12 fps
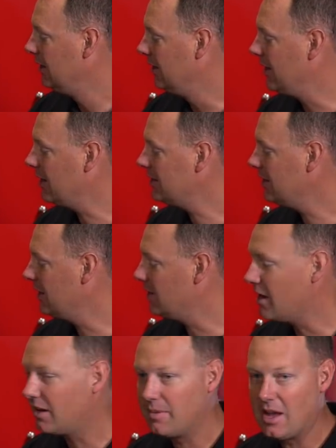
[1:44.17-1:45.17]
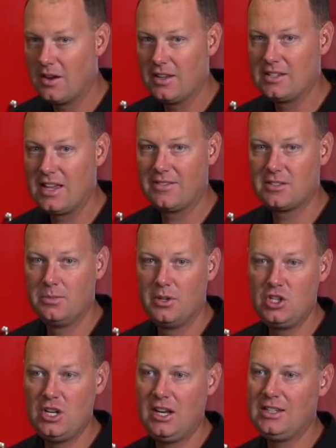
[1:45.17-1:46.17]
The next thing they talk about is they have some
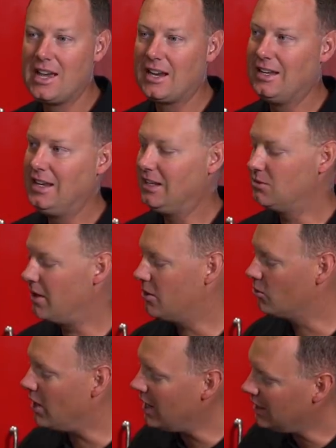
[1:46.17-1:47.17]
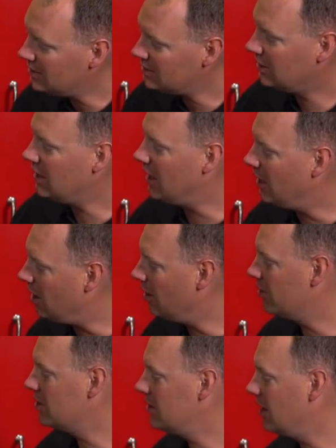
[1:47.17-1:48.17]
machining techniques where they radius cut
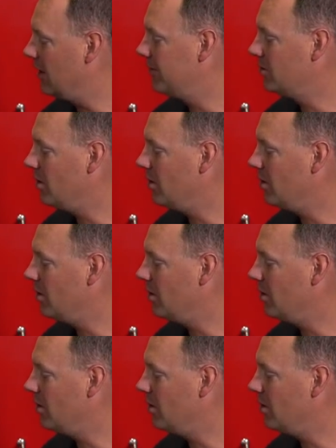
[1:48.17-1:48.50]
all their stuff.